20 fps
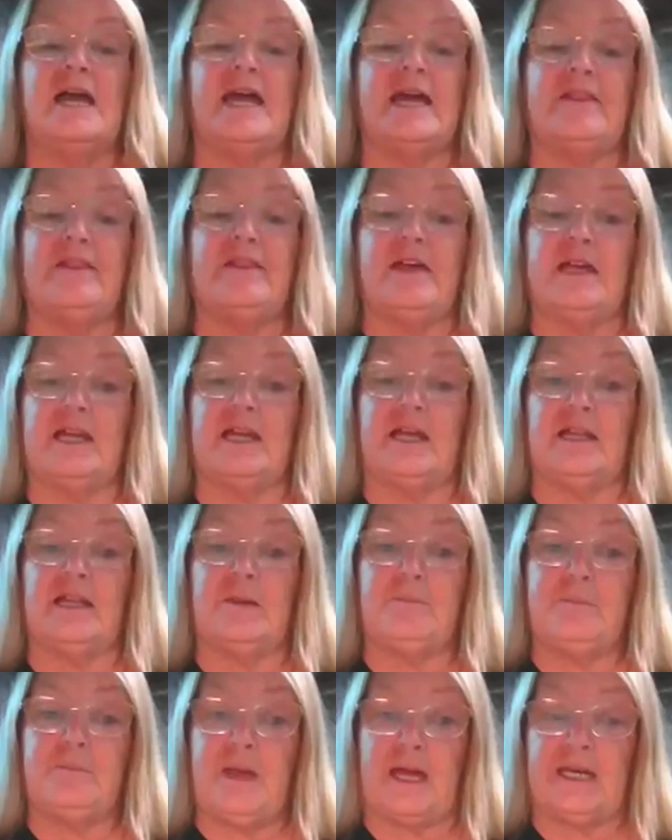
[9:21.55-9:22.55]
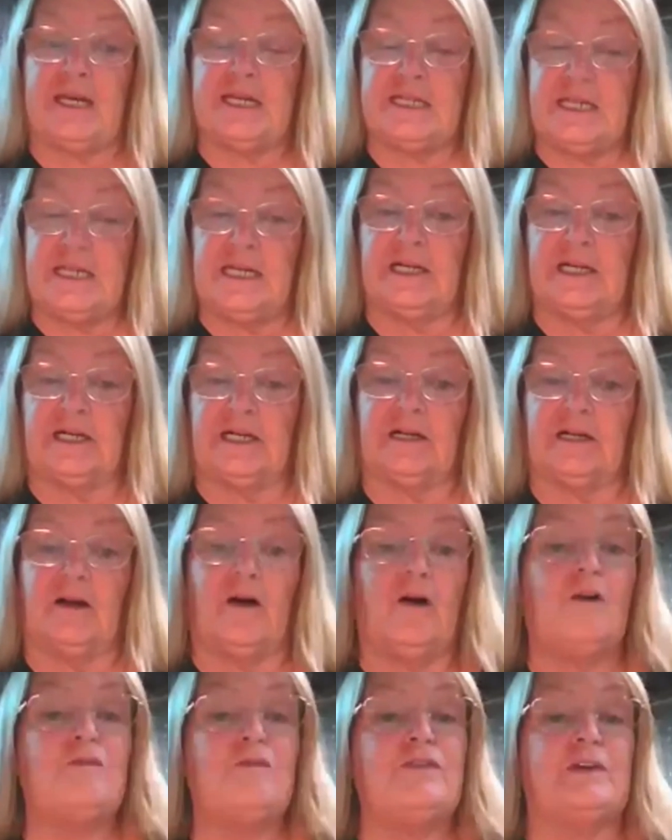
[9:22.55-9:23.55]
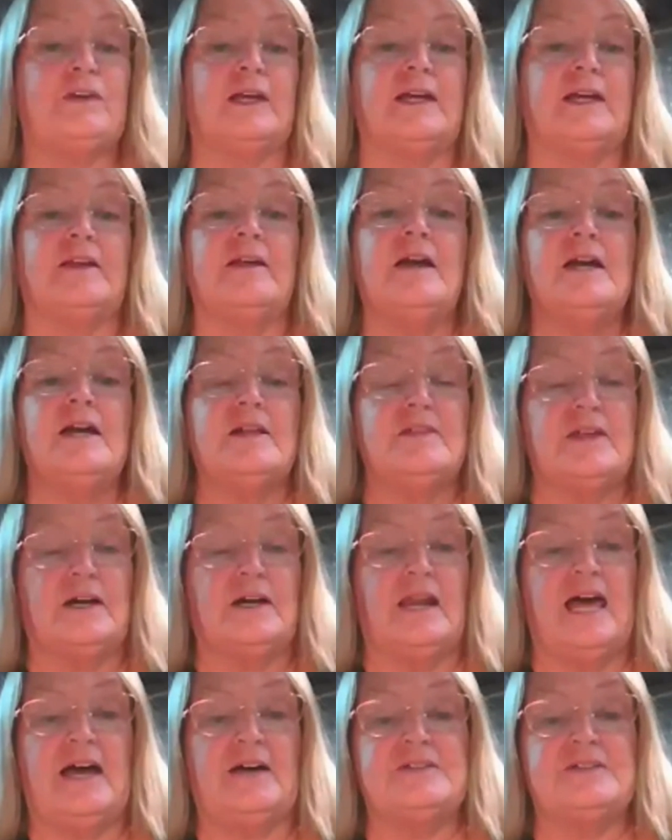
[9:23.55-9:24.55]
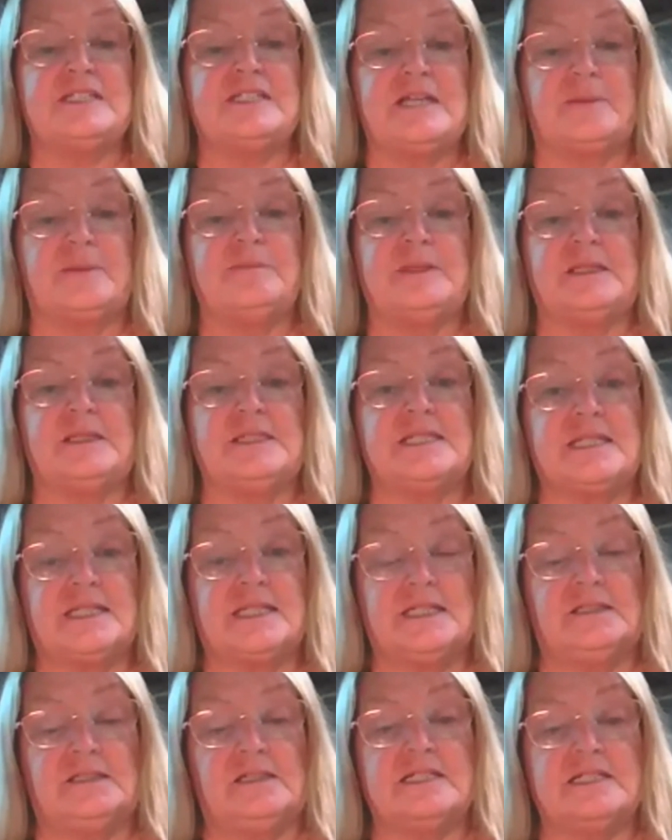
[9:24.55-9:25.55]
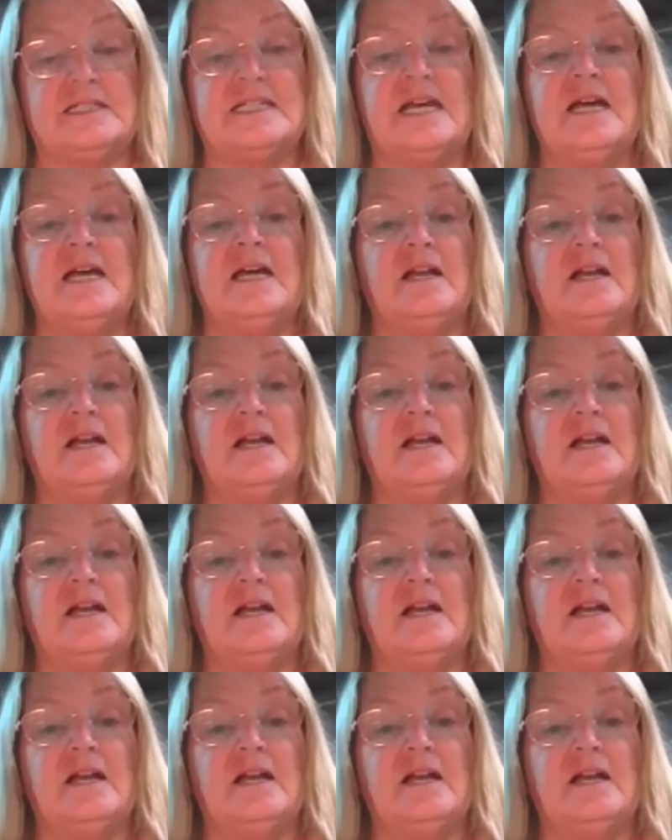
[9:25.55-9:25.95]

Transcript: And then in a year, hopefully they'll have something skills